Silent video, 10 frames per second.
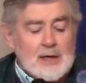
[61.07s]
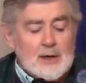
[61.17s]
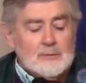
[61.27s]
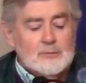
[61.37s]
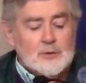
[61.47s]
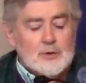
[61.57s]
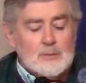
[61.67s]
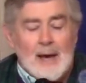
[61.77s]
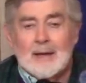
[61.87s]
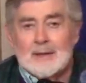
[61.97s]
care for
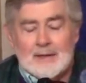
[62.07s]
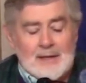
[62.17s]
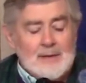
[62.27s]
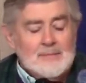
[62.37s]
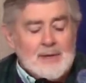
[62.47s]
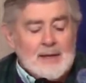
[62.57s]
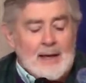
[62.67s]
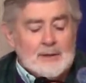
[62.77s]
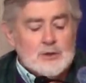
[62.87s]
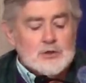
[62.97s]
humanity
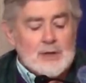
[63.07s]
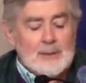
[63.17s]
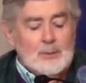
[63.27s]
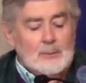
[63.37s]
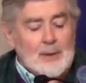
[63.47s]
and to shape a